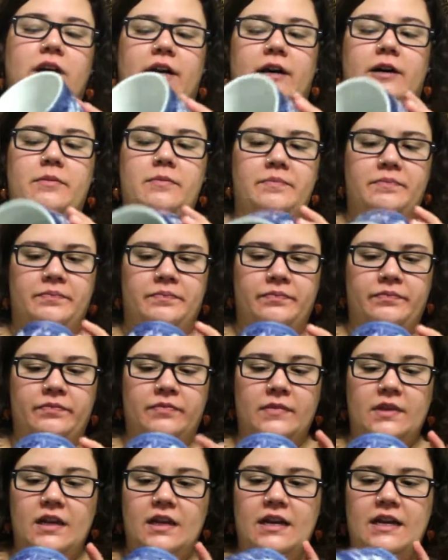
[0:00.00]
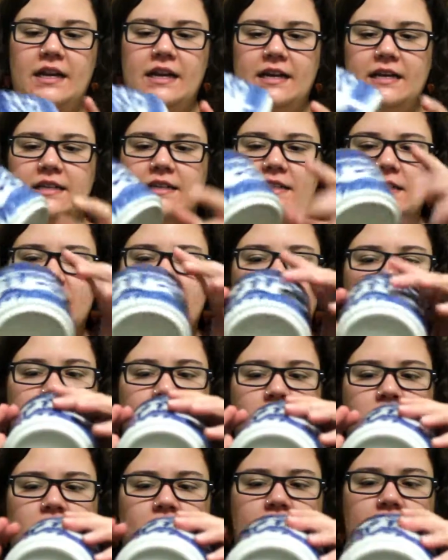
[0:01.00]
cup. It has
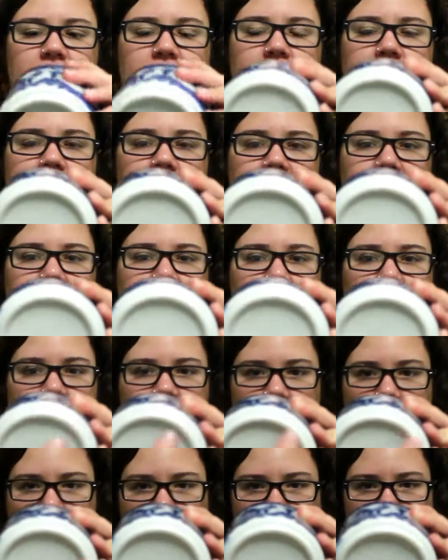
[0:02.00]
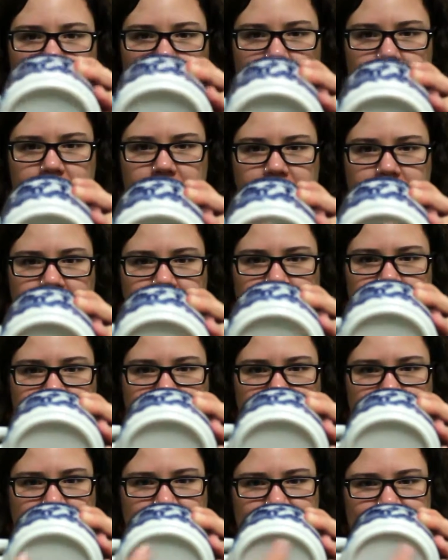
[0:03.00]
nothing on the bottom.
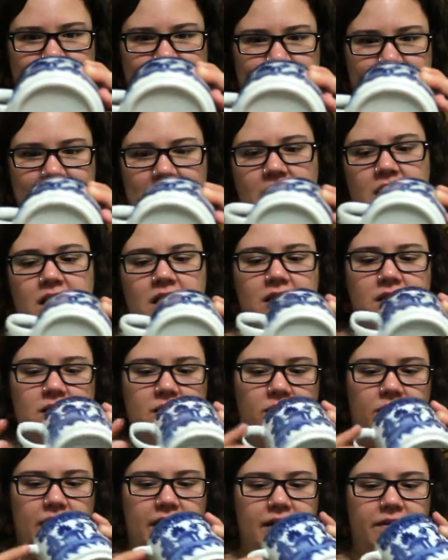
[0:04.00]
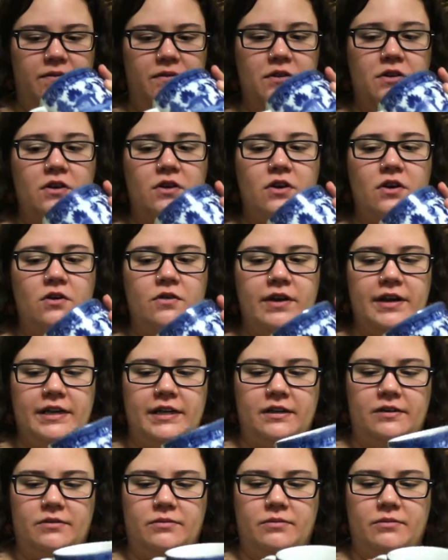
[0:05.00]
So I have no
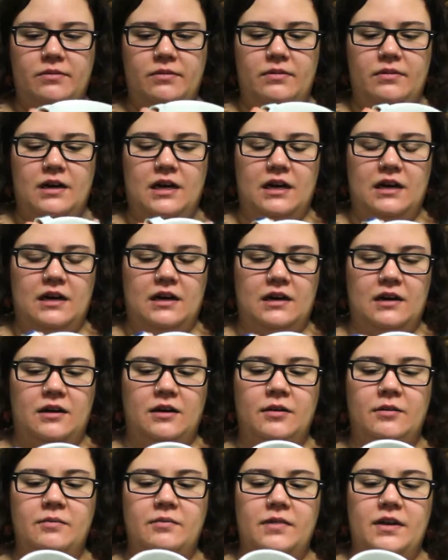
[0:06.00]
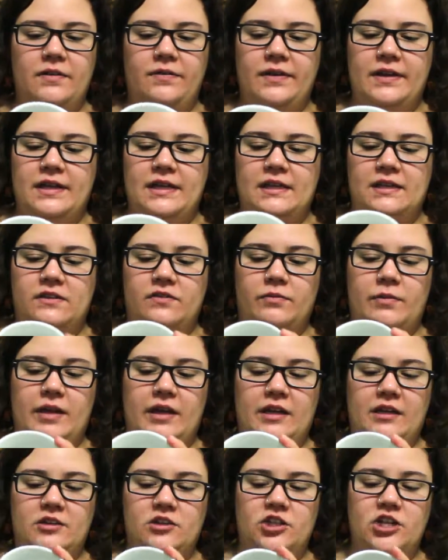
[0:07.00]
idea um, if it's
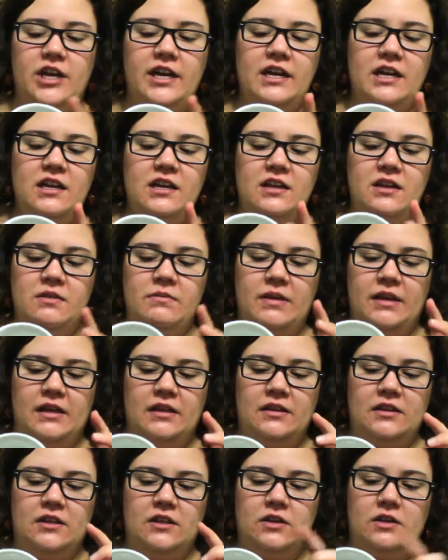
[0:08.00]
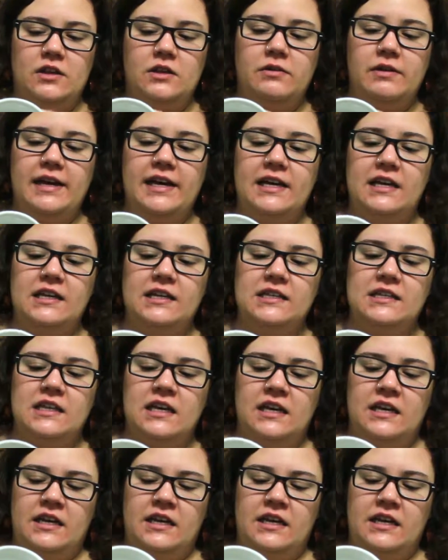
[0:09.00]
made in China, made in the US,